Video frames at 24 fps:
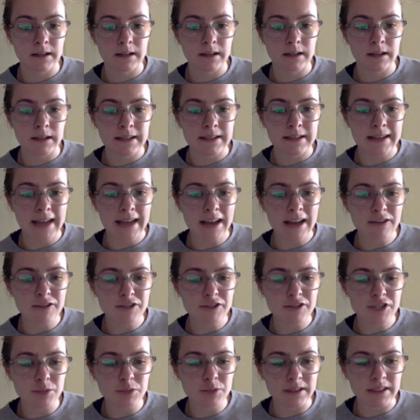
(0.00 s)
Now do
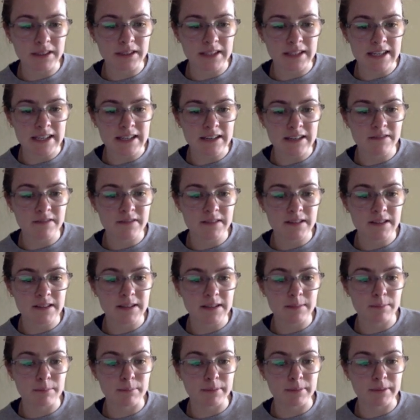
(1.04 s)
you believe
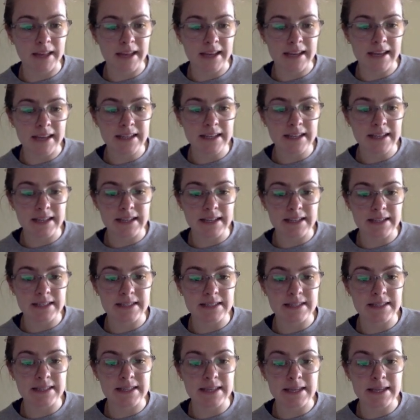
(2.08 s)
blank
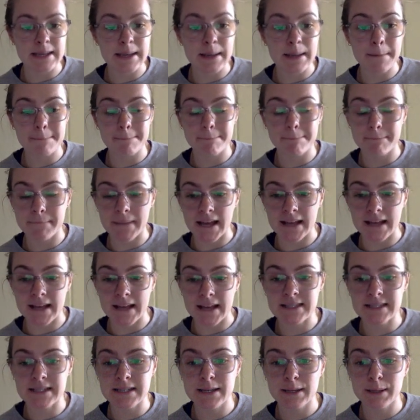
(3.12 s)
is the
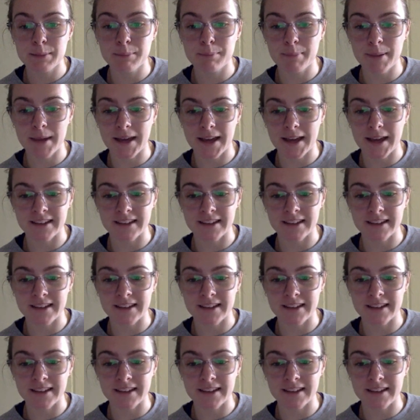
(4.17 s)
best pet?